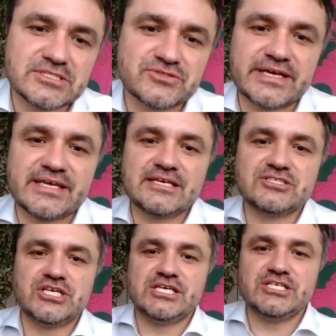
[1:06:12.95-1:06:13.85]
striking
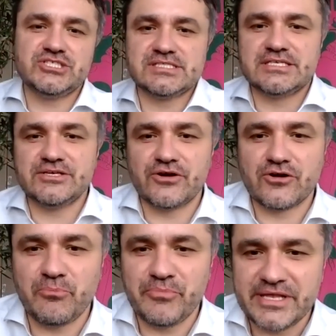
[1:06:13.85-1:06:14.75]
changes in
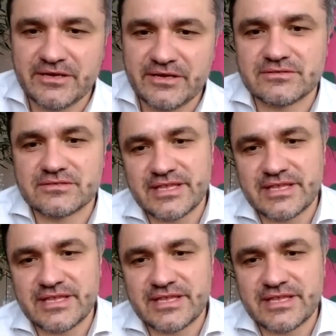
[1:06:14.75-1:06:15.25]
your opinion?